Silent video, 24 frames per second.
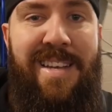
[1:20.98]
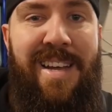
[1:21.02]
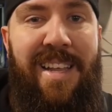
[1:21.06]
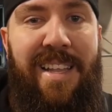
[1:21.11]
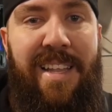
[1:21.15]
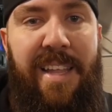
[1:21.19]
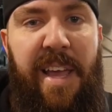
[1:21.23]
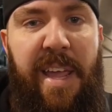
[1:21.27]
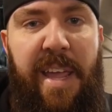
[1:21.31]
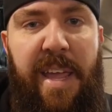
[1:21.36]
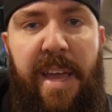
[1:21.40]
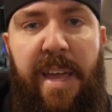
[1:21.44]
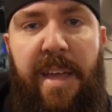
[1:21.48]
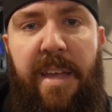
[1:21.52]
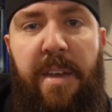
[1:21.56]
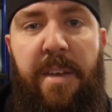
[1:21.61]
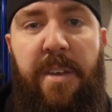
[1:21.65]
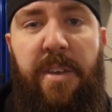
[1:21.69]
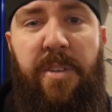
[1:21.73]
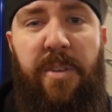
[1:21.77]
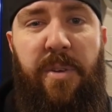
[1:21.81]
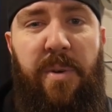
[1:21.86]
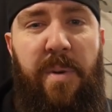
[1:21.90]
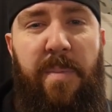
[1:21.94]
not like I can
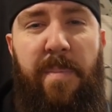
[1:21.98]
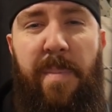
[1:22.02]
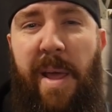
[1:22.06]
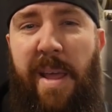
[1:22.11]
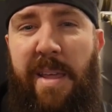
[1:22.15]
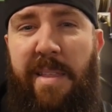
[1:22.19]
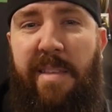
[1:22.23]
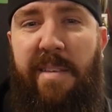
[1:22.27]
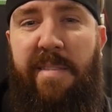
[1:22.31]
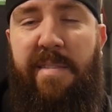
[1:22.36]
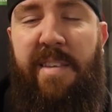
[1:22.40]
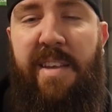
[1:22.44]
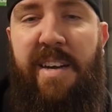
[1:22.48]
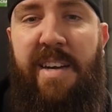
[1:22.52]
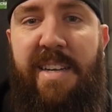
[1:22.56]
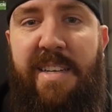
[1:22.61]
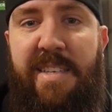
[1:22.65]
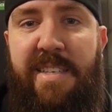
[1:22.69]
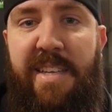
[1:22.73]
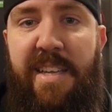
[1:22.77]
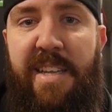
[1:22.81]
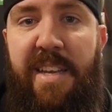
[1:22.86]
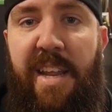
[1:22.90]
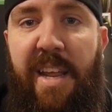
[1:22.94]
do and make this
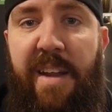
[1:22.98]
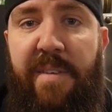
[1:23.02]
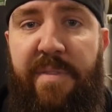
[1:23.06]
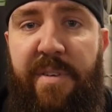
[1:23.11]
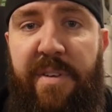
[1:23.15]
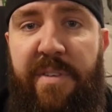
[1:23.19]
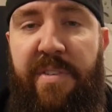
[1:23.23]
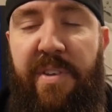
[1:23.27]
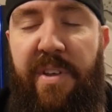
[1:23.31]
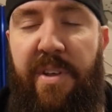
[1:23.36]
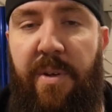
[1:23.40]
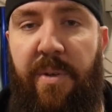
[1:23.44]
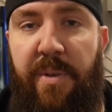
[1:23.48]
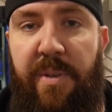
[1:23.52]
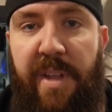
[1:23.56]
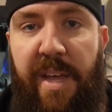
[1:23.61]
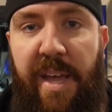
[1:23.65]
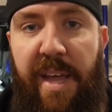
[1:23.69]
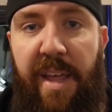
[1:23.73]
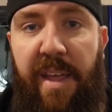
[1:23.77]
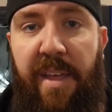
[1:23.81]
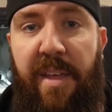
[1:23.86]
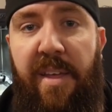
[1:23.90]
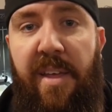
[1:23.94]
content every single
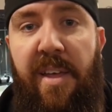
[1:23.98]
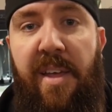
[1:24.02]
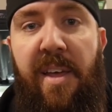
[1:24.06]
day.